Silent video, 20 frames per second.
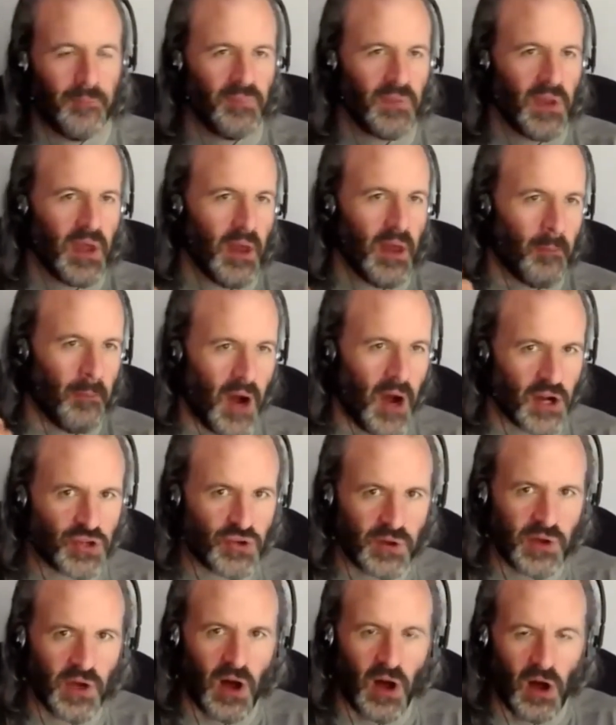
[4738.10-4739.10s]

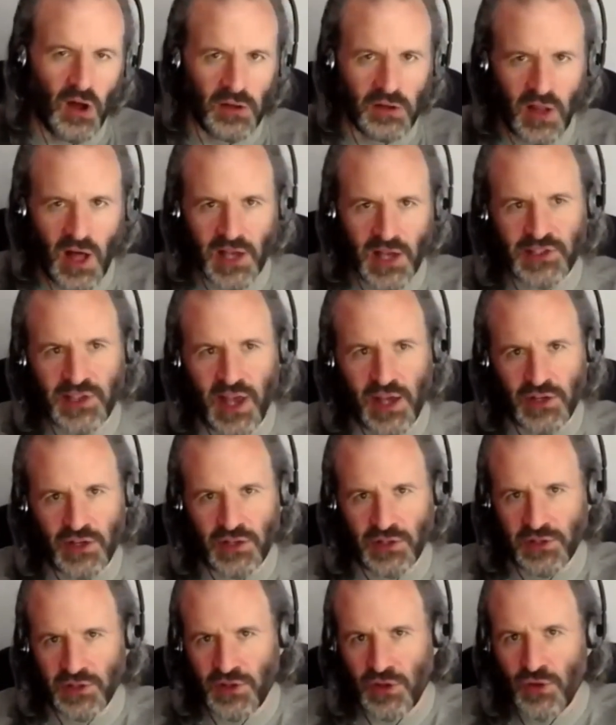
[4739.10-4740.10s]
Montreal, Los
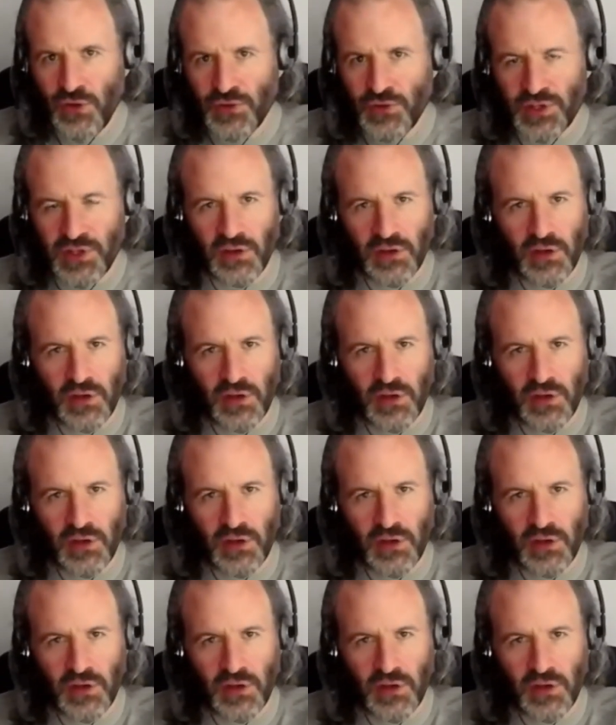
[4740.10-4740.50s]
Angeles, Houston,